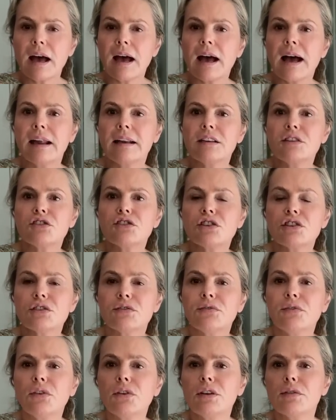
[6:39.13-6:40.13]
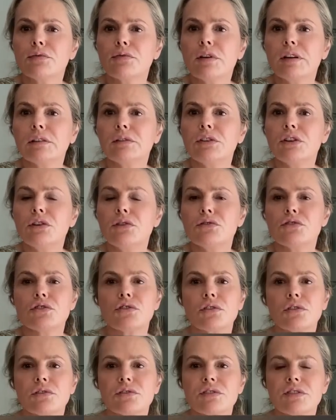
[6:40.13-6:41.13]
And it's just full of real
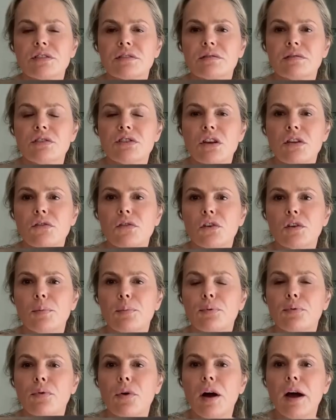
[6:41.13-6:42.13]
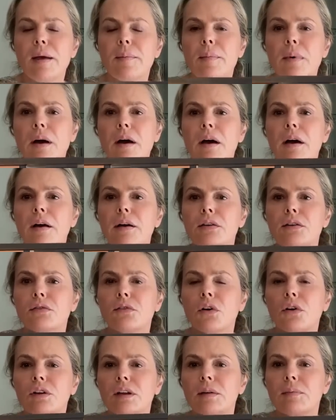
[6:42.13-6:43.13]
neutrals. So you've got a primer, you've
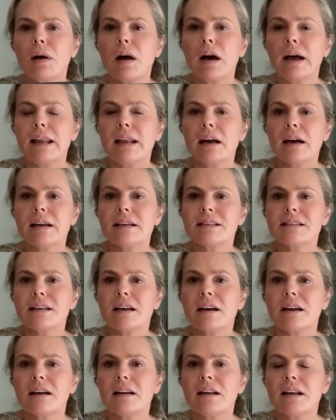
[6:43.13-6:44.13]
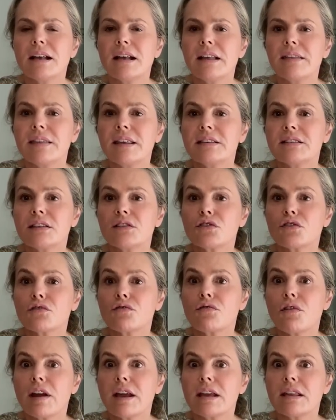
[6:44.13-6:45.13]
got a highlighter. This is
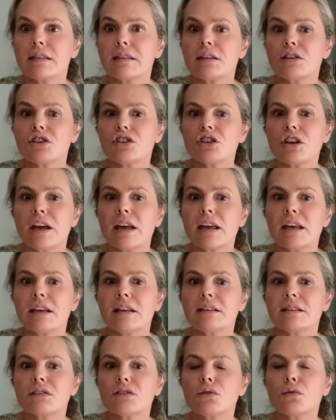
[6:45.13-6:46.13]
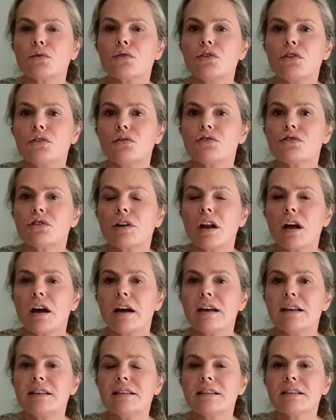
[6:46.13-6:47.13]
great, this shade. It's called
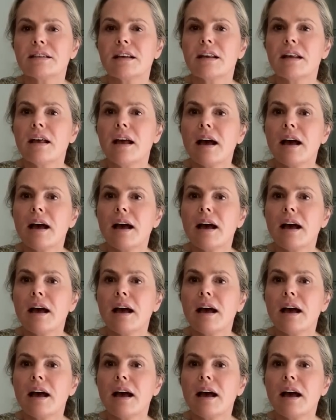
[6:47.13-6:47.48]
Neutralize.